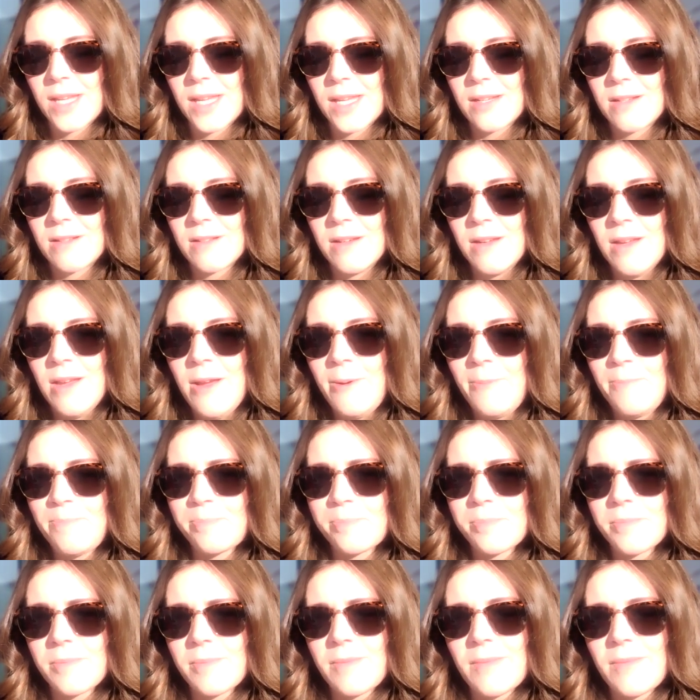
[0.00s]
And
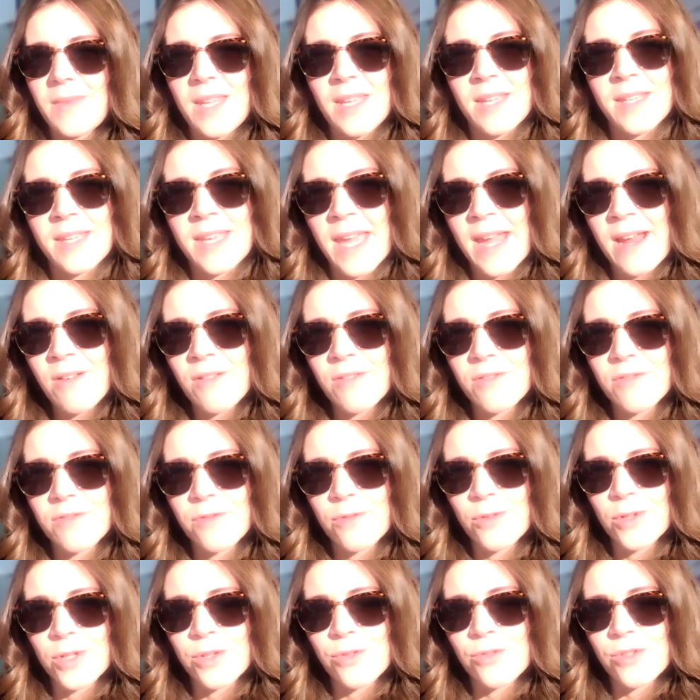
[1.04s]
care
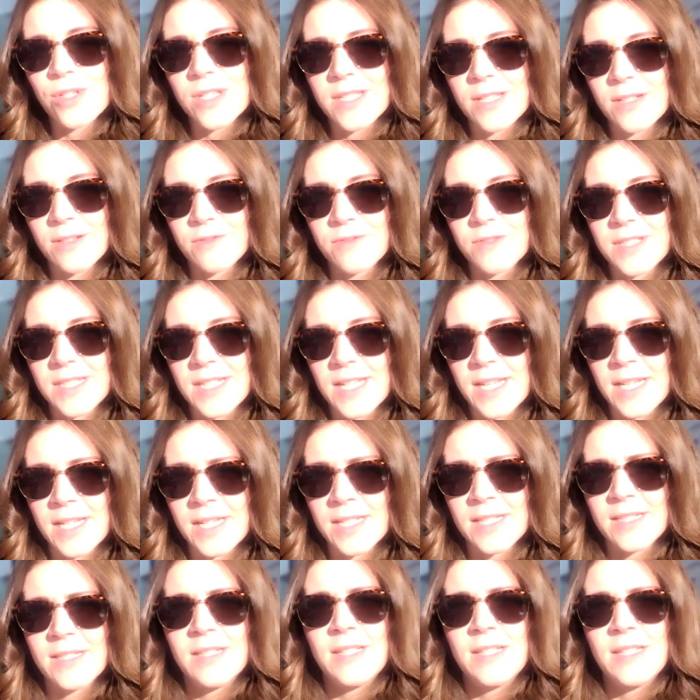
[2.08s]
for yourself today.